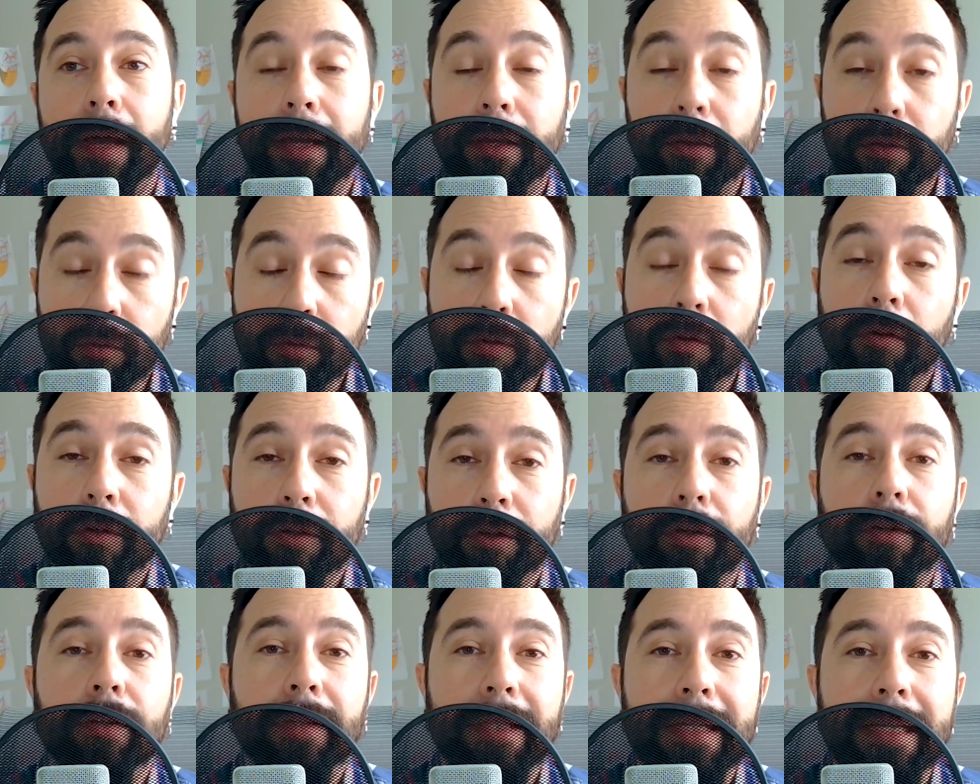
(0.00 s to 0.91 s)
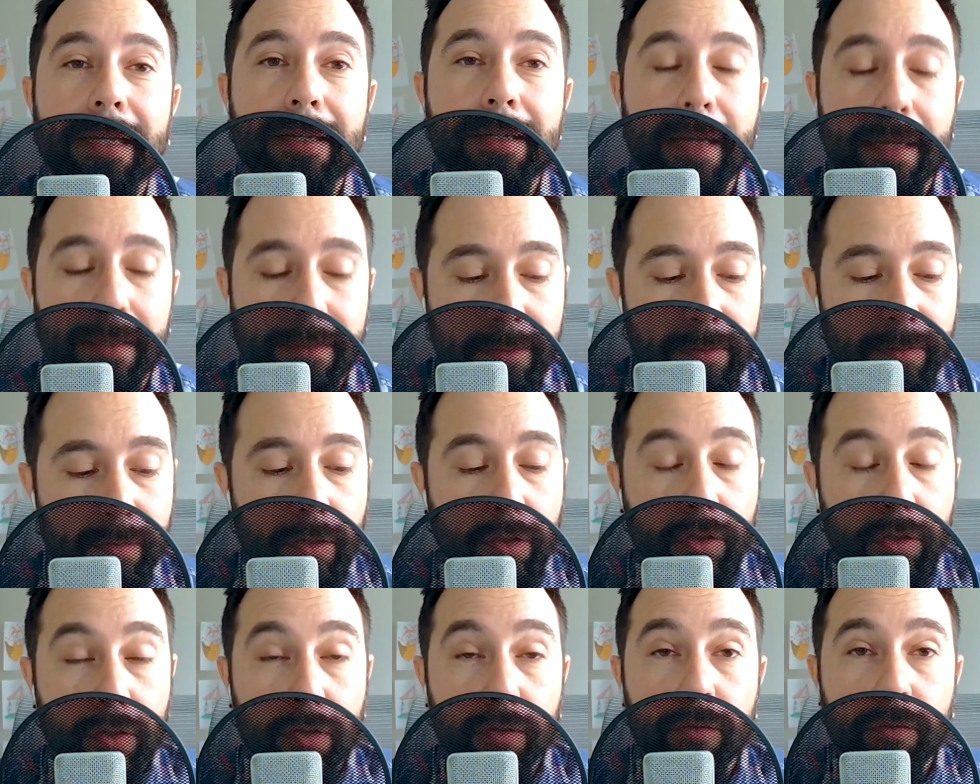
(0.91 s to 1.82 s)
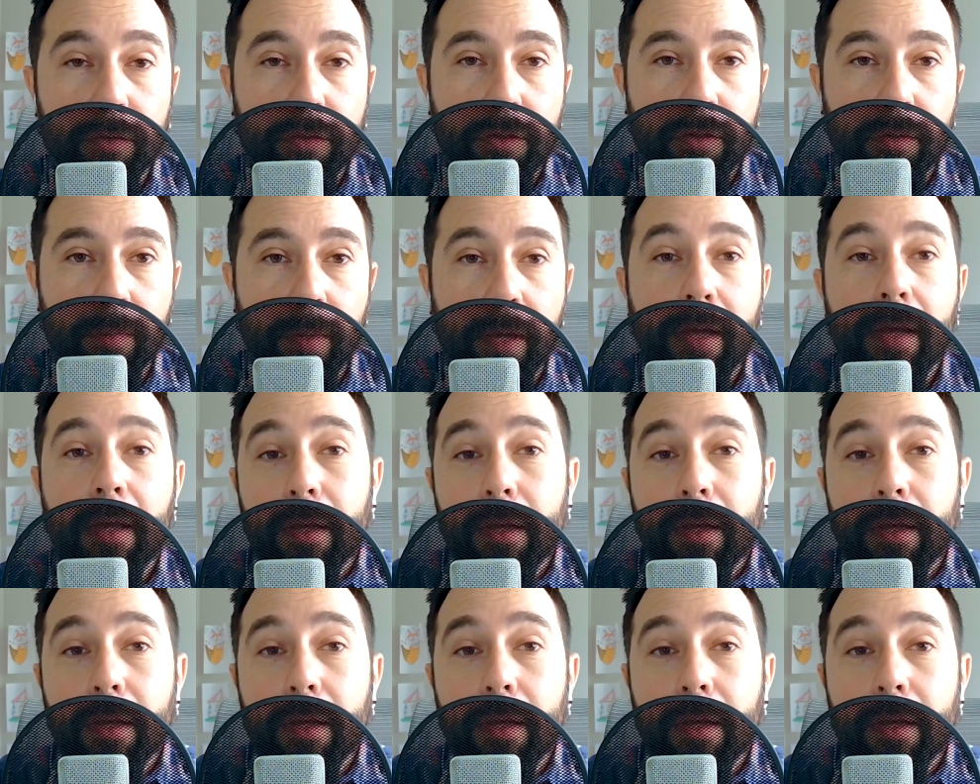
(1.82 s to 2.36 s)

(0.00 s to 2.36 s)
And Google currently indexes YouTube,